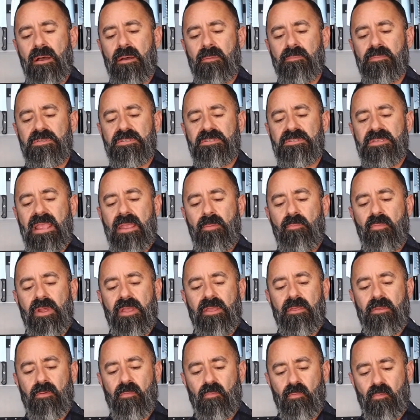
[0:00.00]
Same
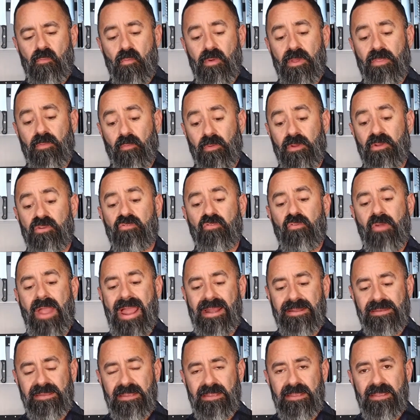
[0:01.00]
way with
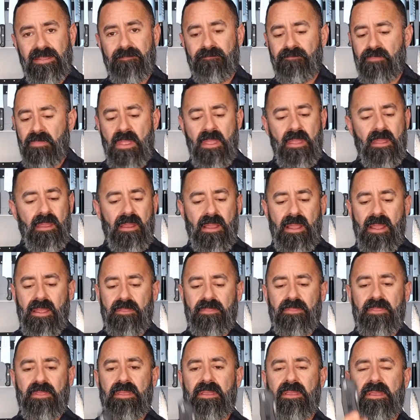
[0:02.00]
retracting it. I
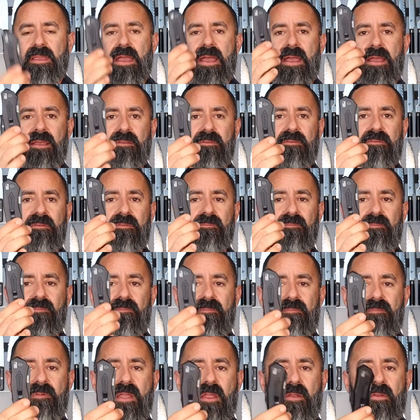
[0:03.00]
think it has
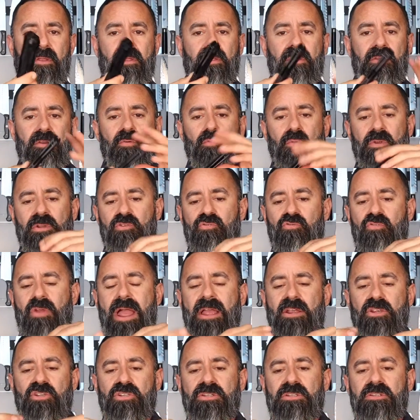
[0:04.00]
very good
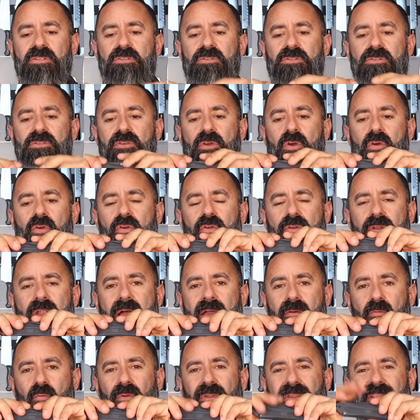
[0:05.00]
retraction, so you're
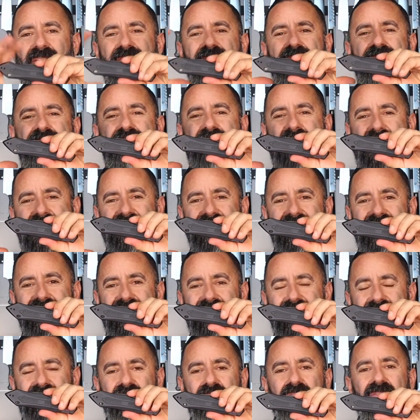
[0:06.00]
not really fighting
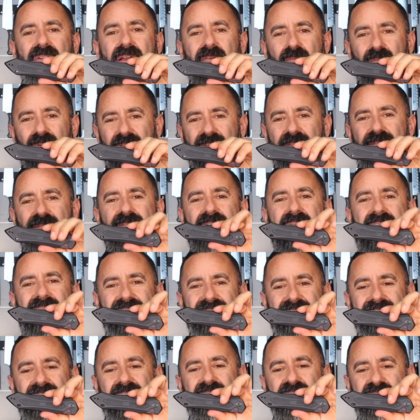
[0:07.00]
it. You're not really
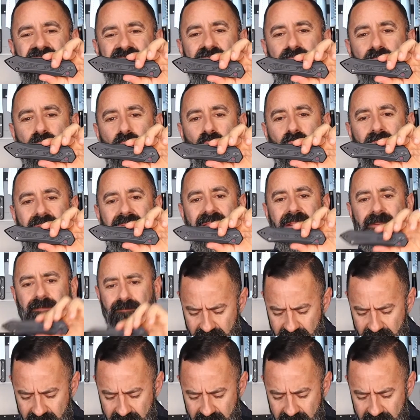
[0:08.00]
fighting that spring.